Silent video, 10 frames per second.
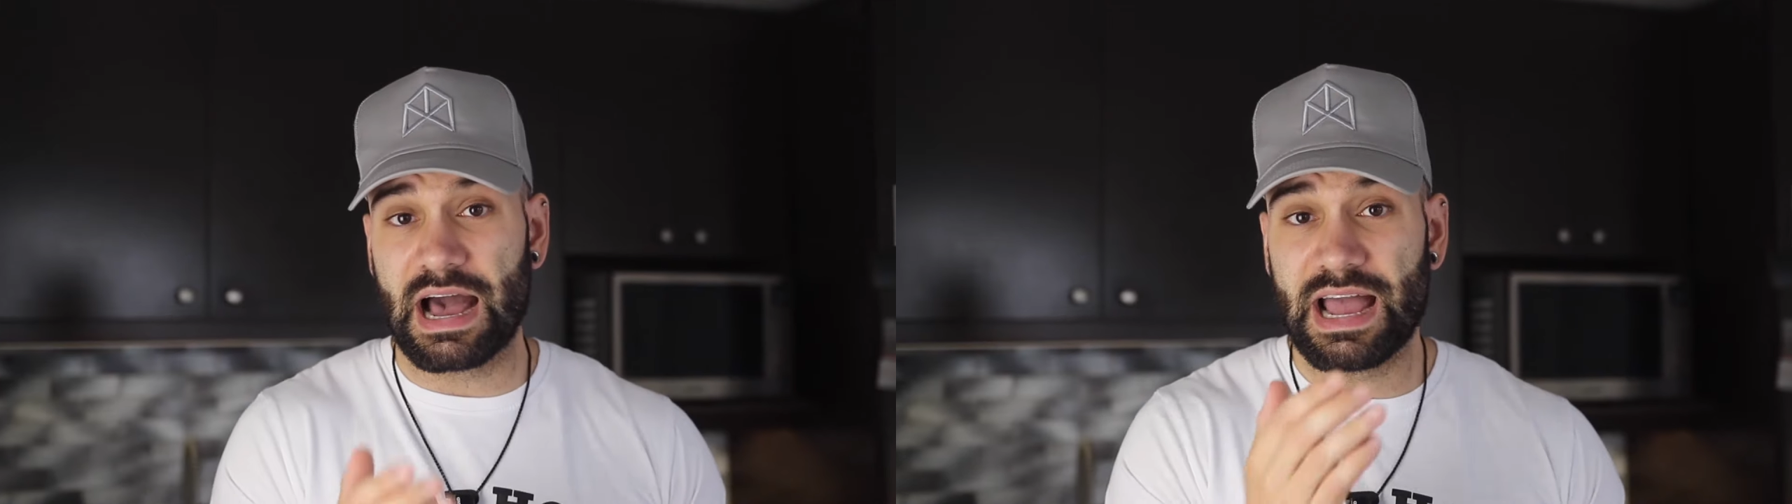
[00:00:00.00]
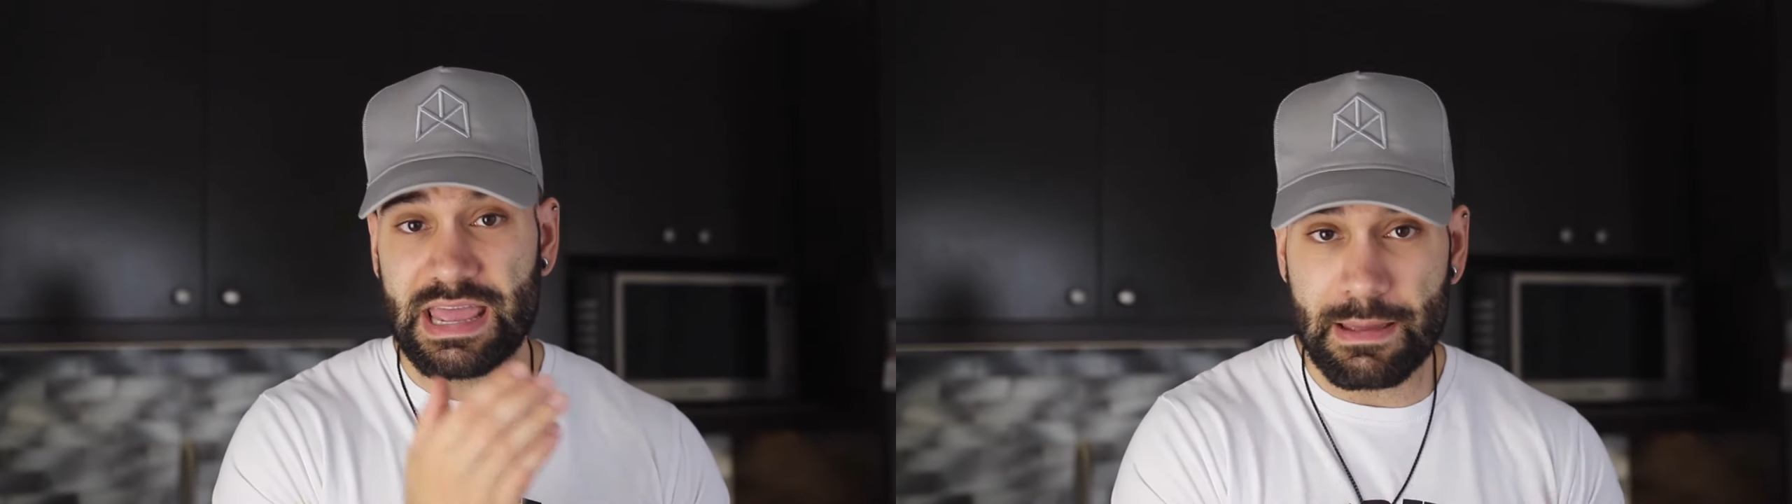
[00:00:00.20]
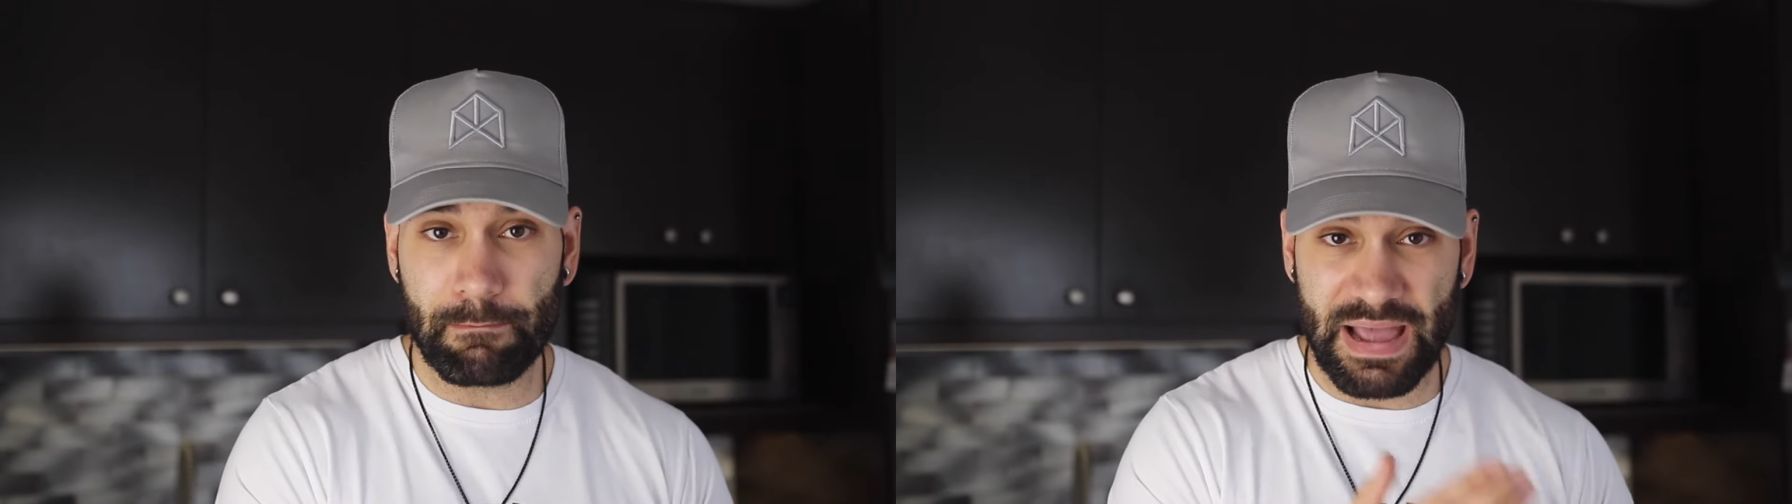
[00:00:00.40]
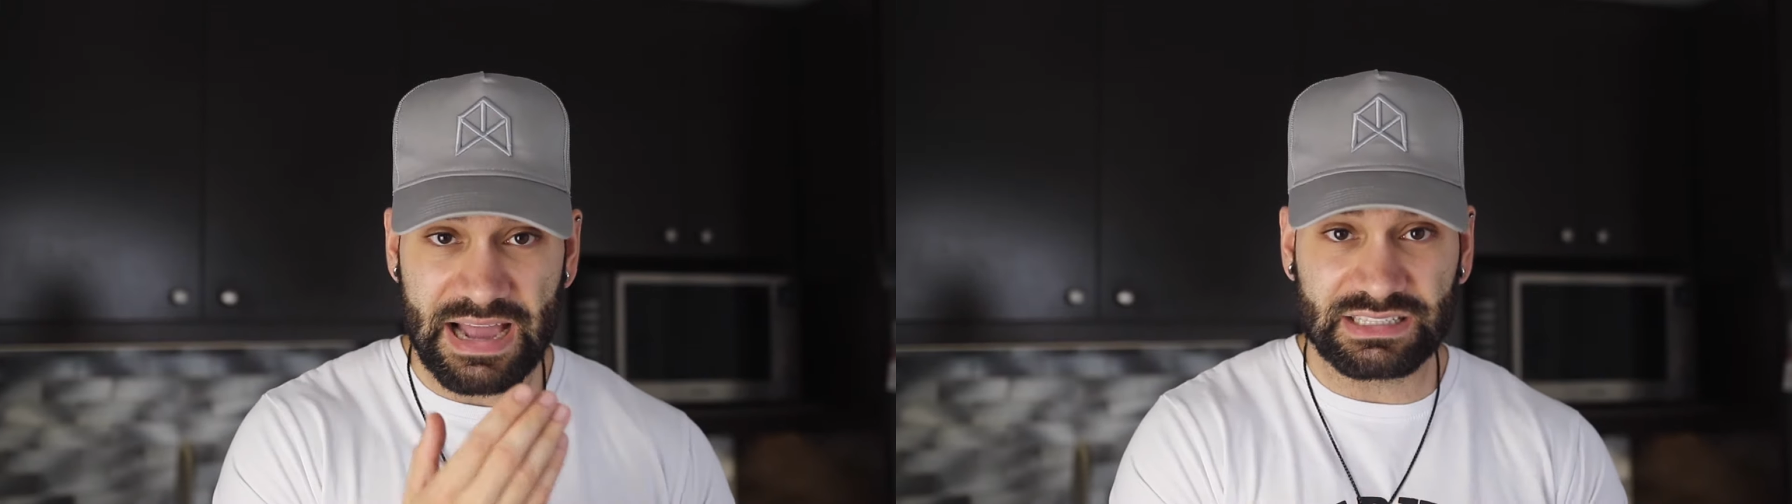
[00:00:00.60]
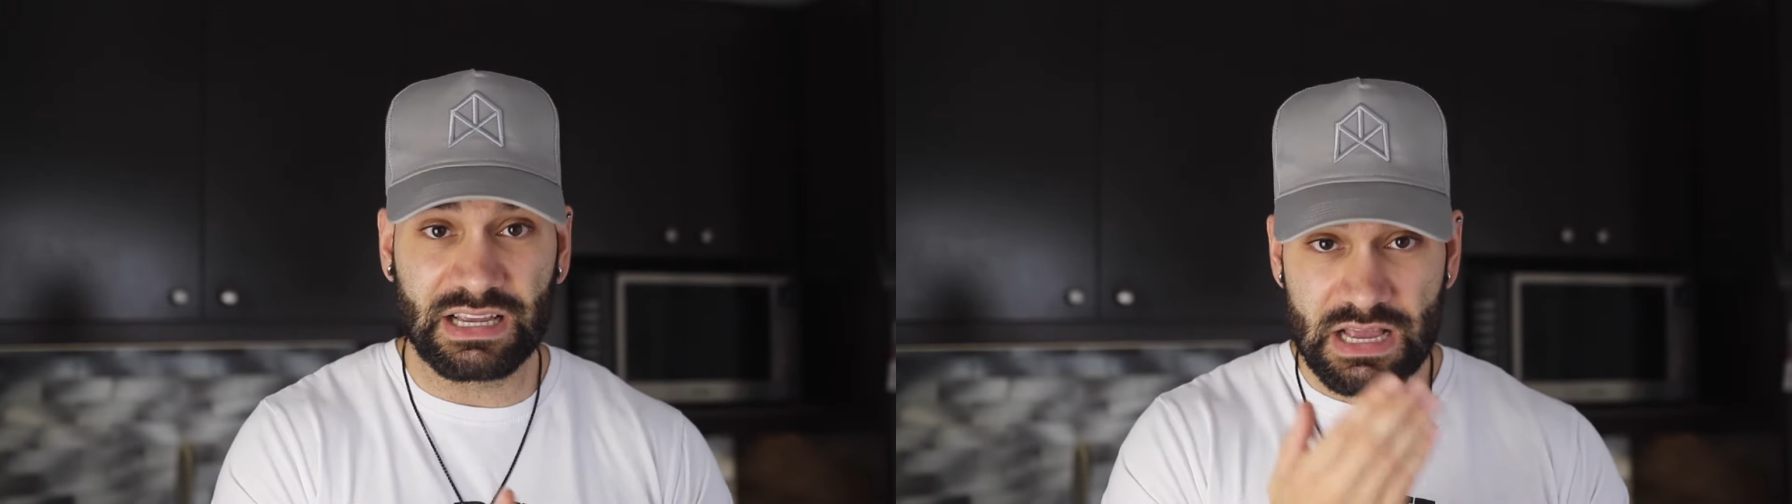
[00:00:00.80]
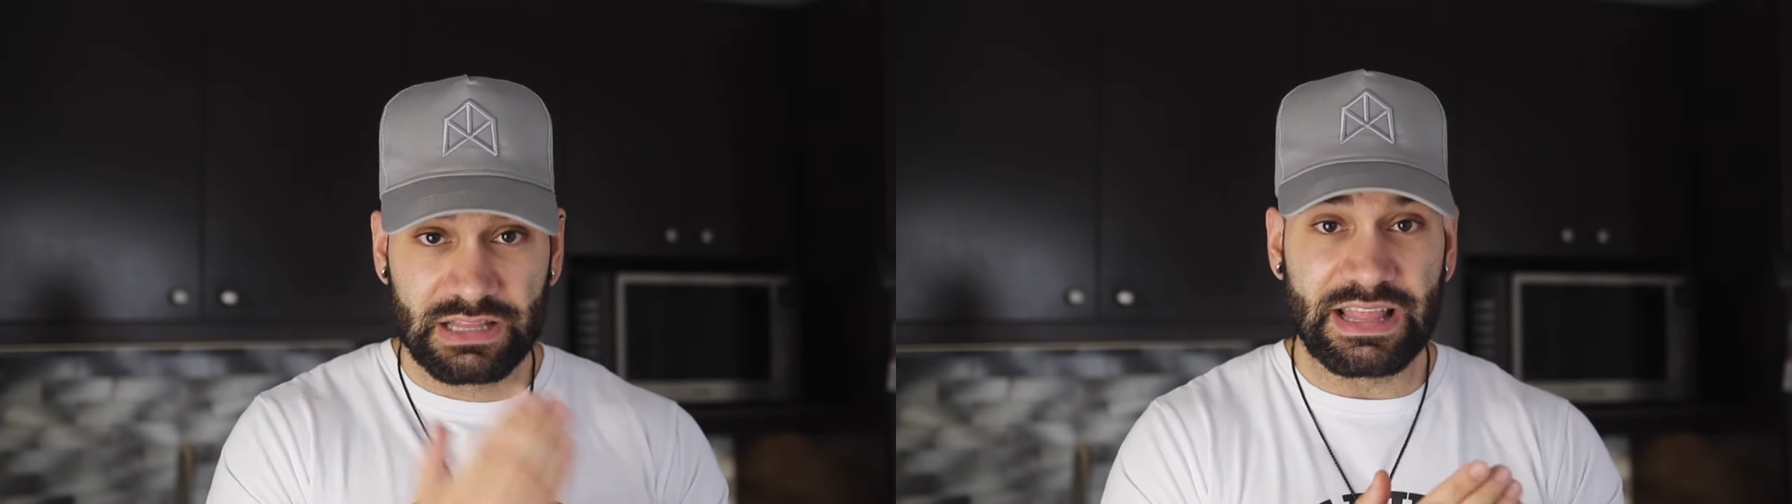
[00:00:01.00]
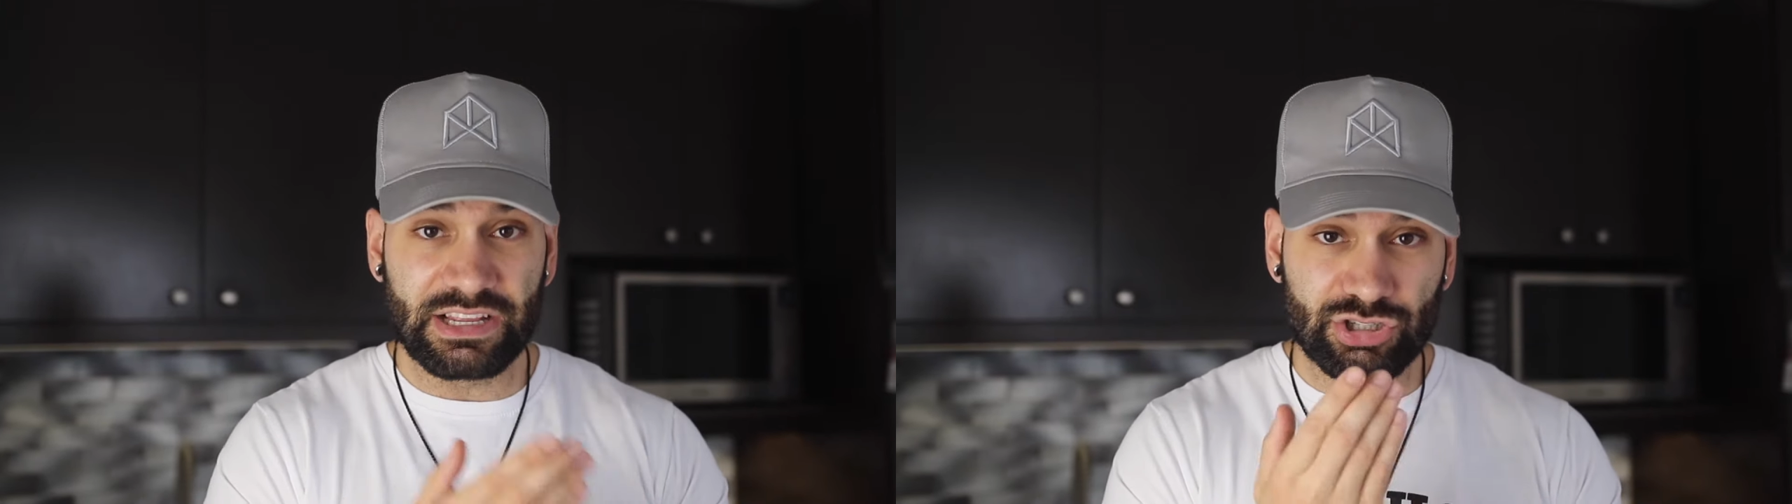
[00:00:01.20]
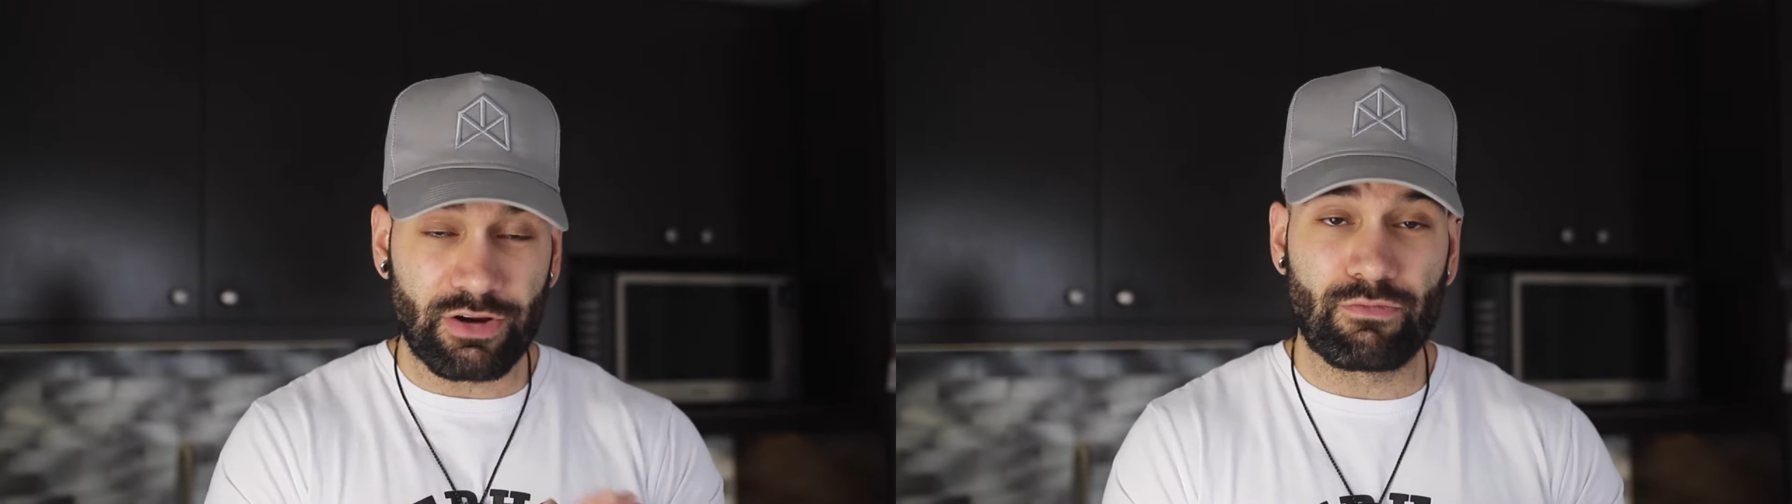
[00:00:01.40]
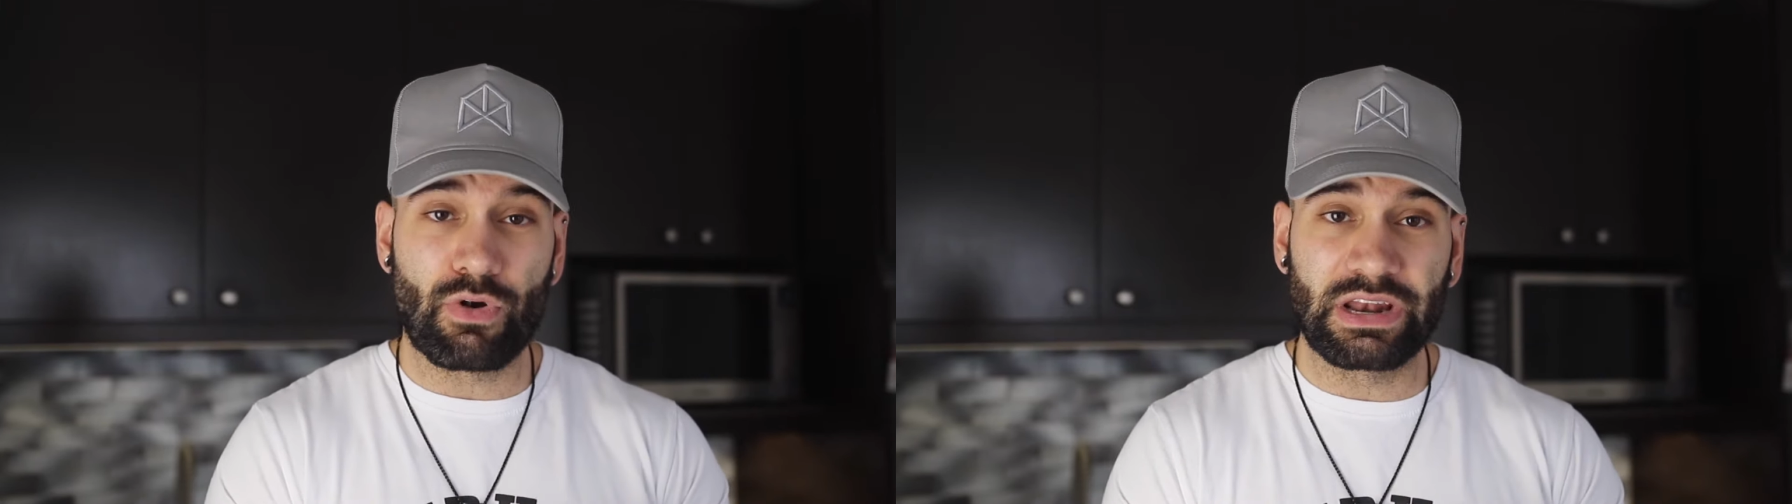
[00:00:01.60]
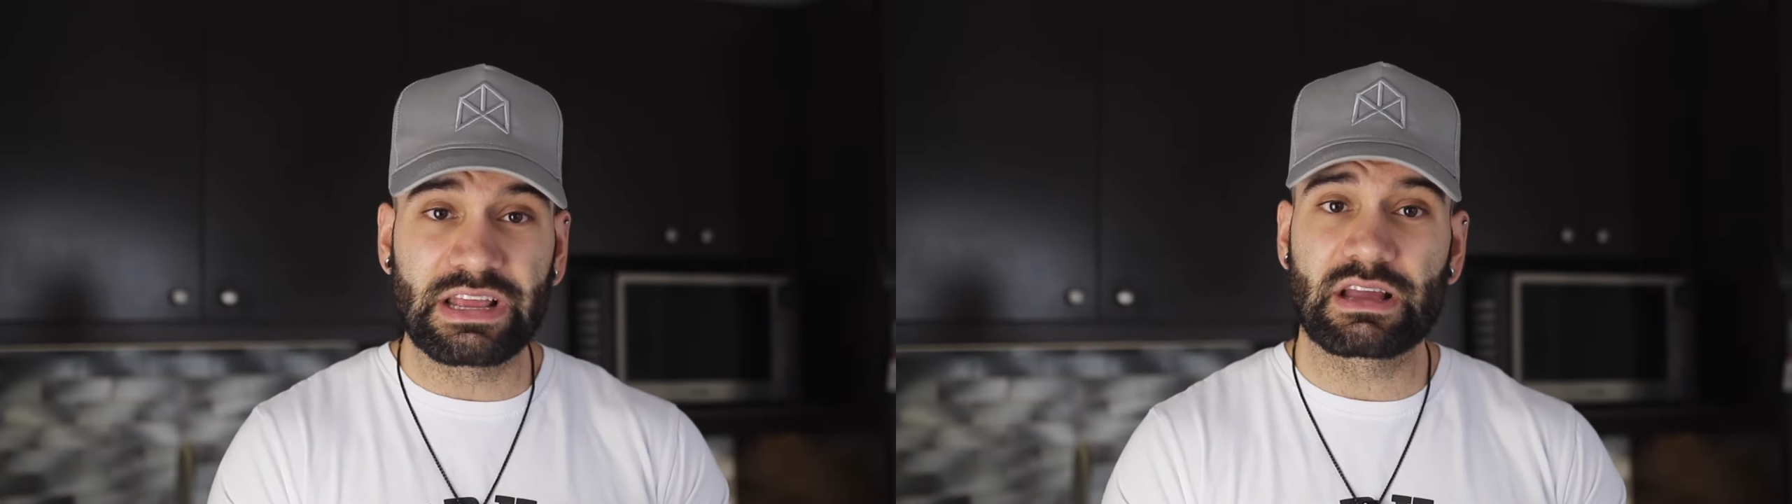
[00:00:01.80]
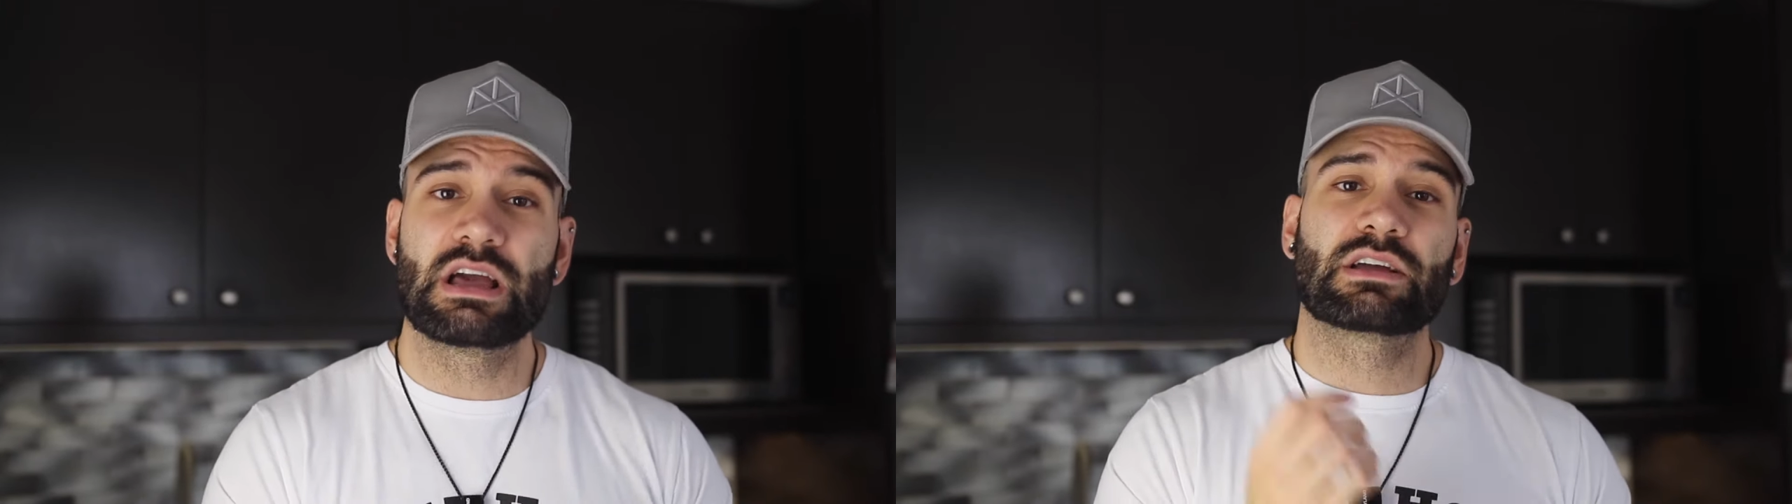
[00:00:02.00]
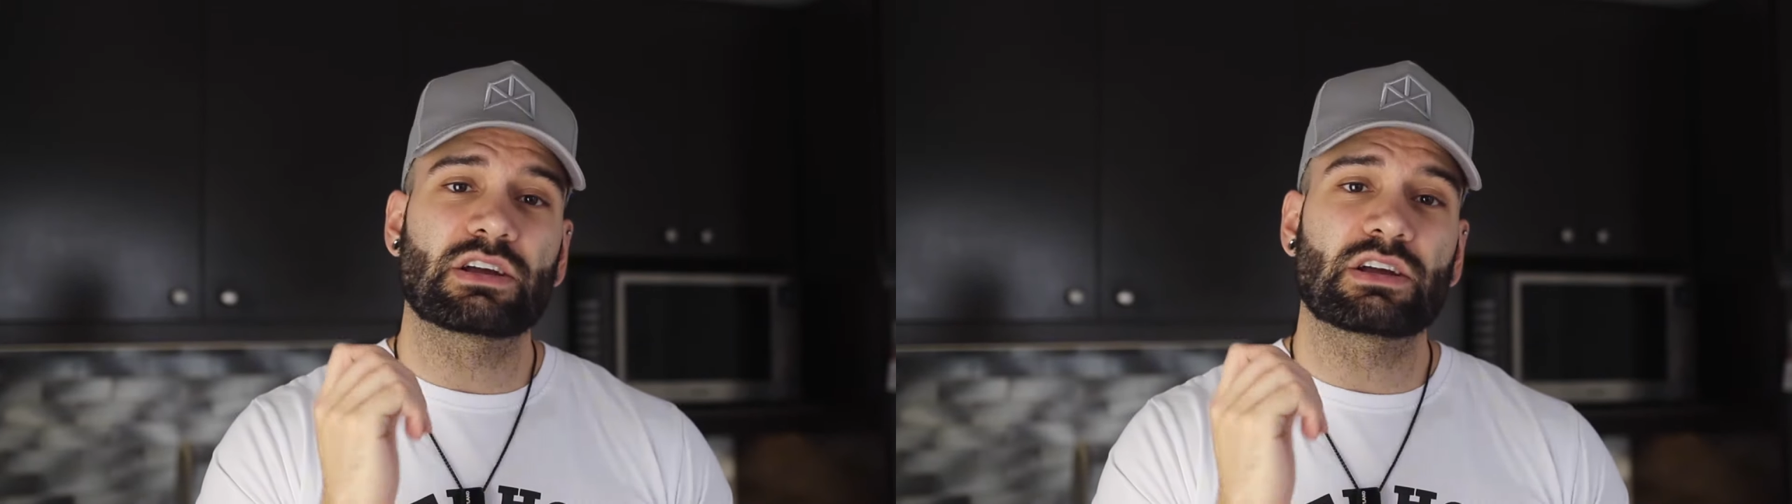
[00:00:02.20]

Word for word: the high impact nature of running